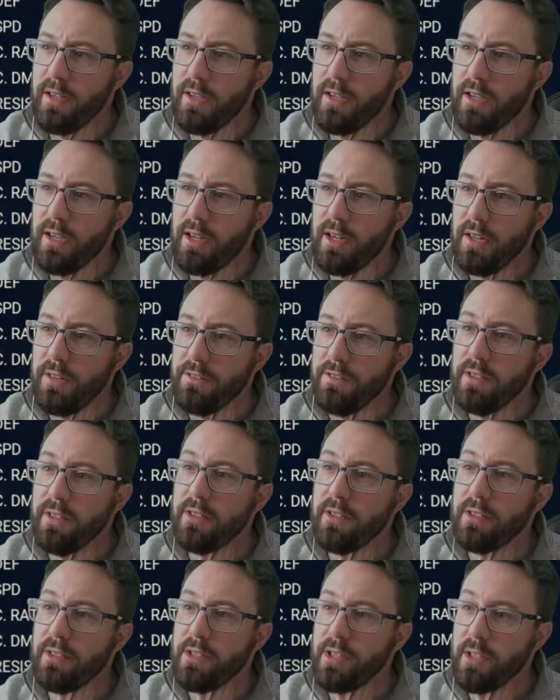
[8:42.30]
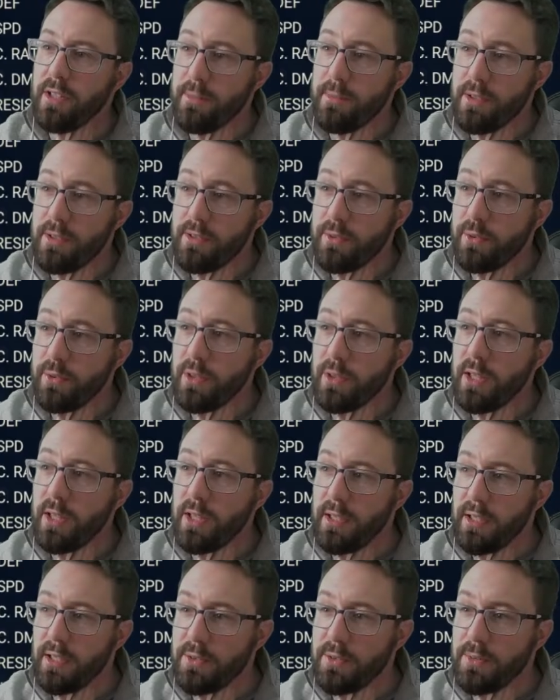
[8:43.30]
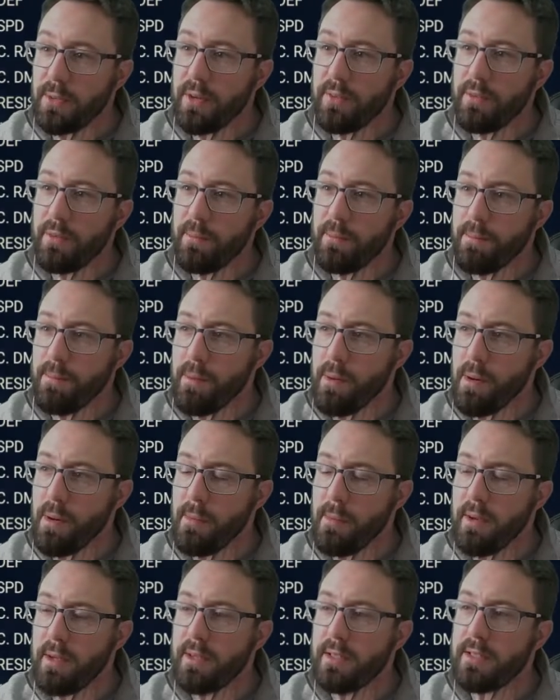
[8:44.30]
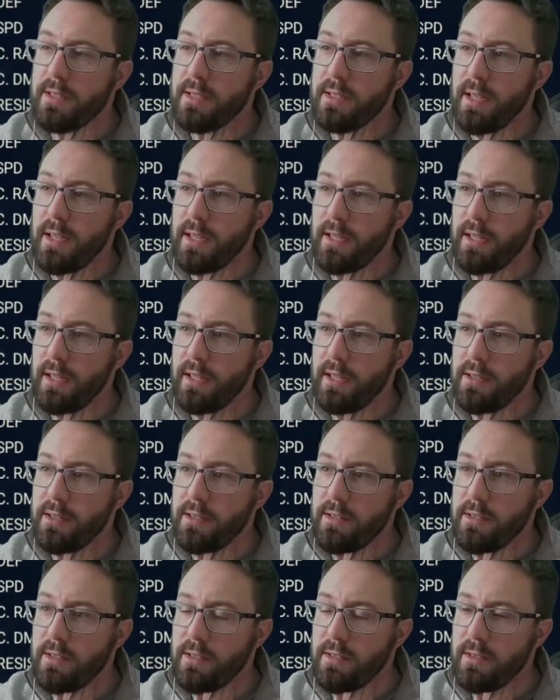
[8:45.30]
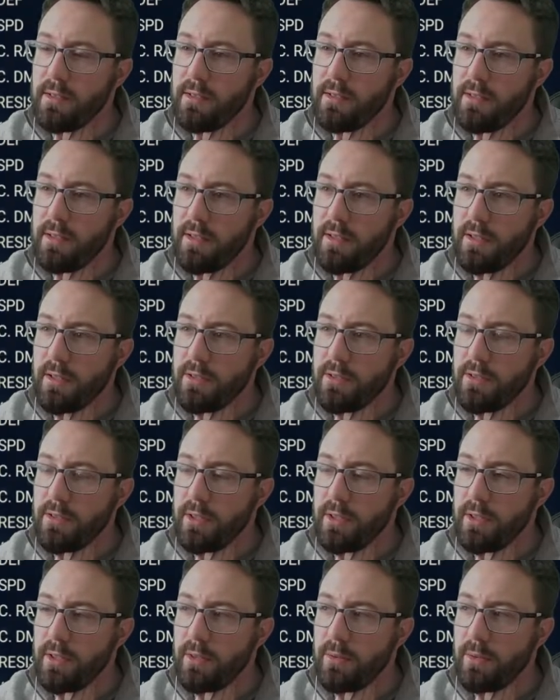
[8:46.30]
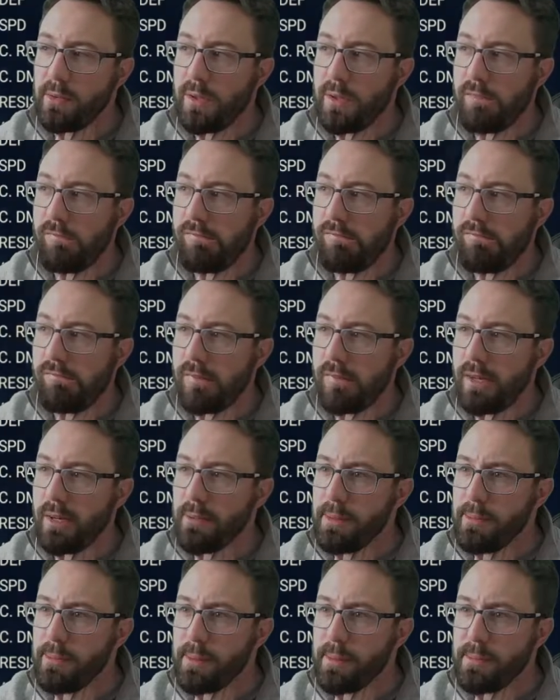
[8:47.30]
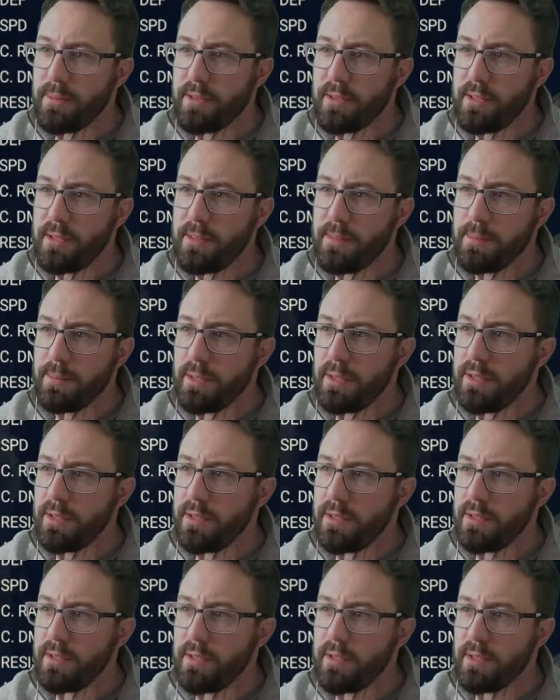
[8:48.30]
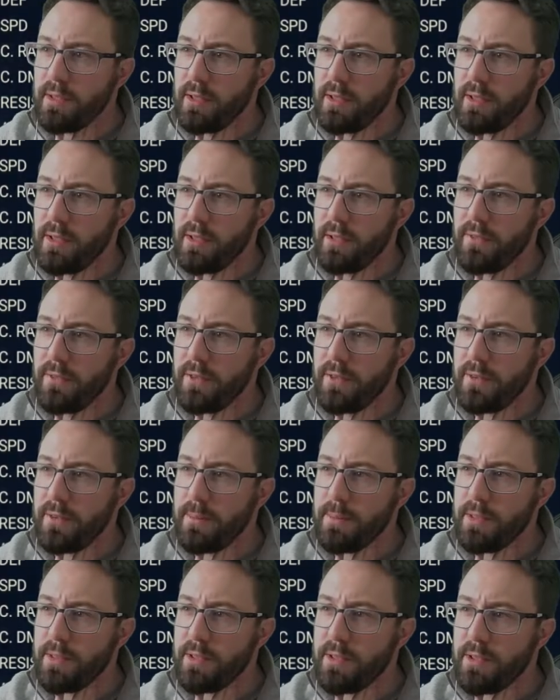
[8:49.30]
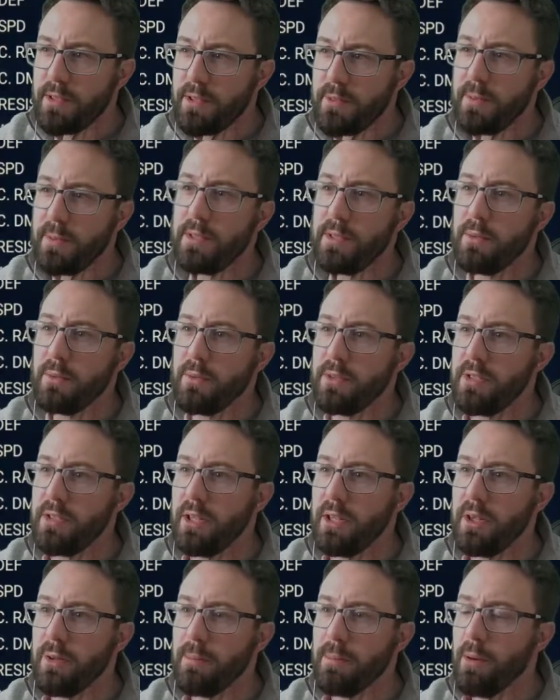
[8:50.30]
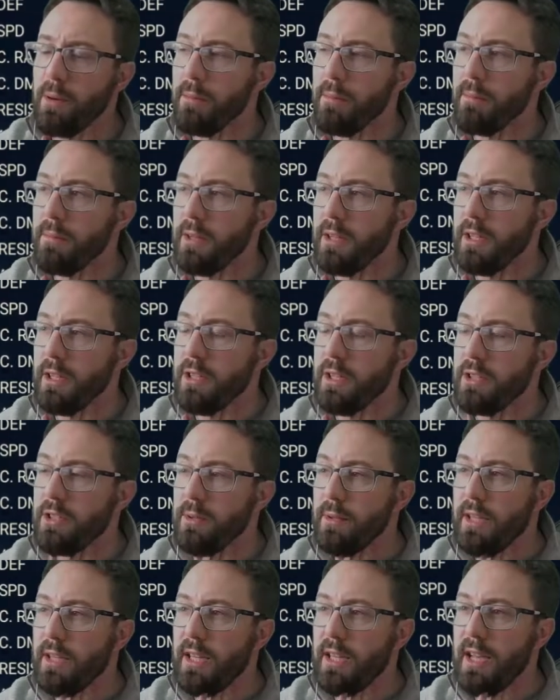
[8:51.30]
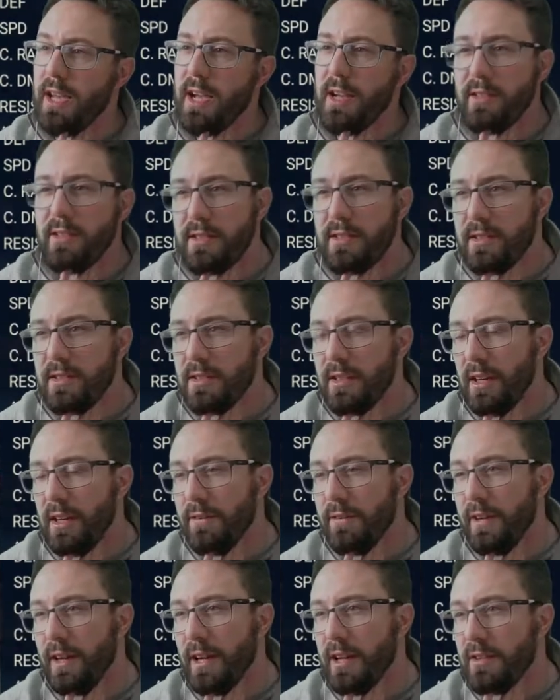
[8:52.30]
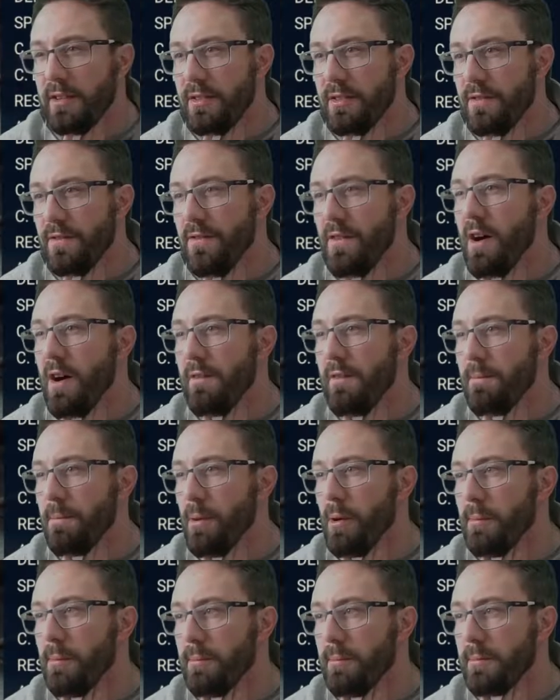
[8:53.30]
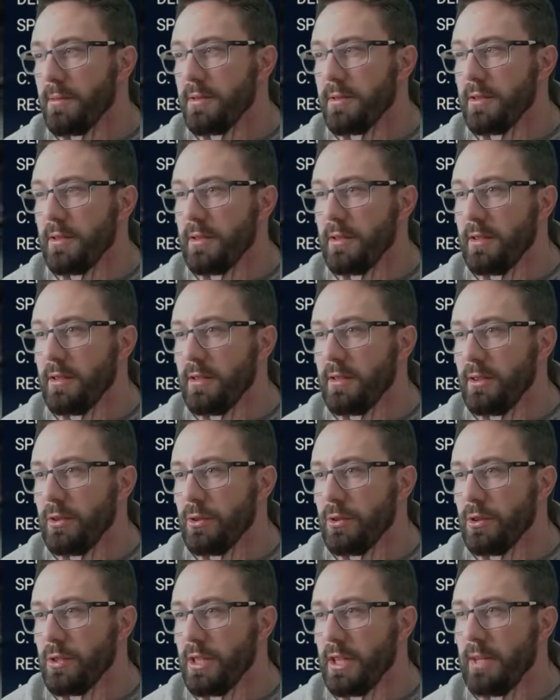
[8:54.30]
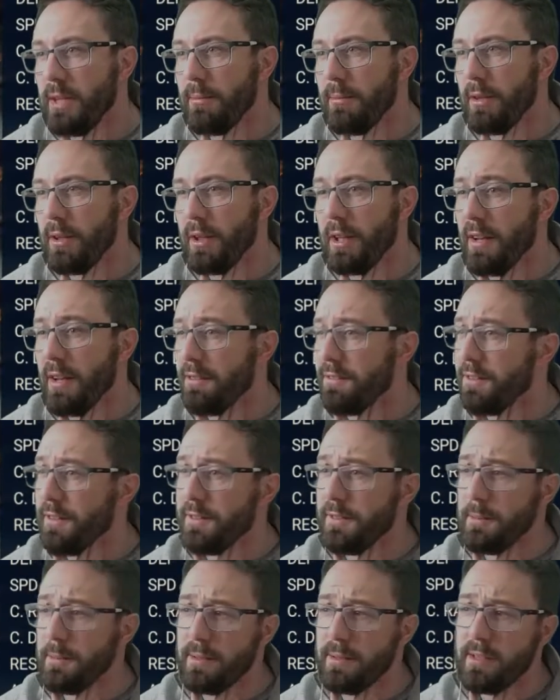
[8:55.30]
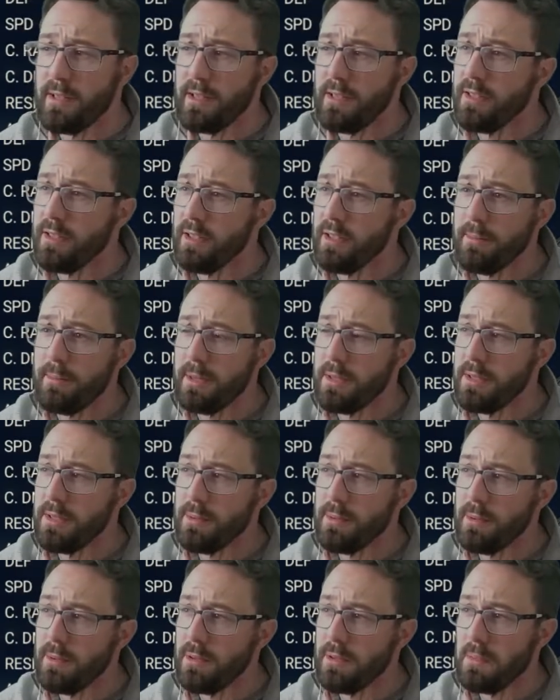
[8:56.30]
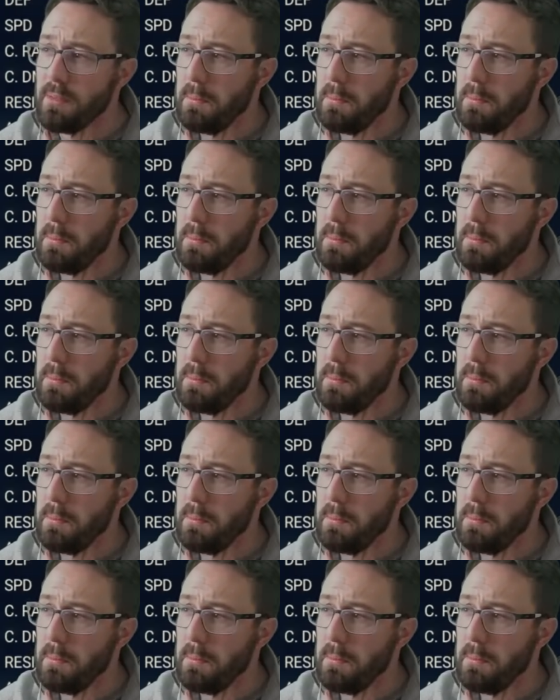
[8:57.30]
he fills turn meter of all allies whenever a bomb detonates. So how many bombs does he place? 50% chance placing a single bomb. So I guess if he hits 5 bombs, your team could get 50% turn meter boost.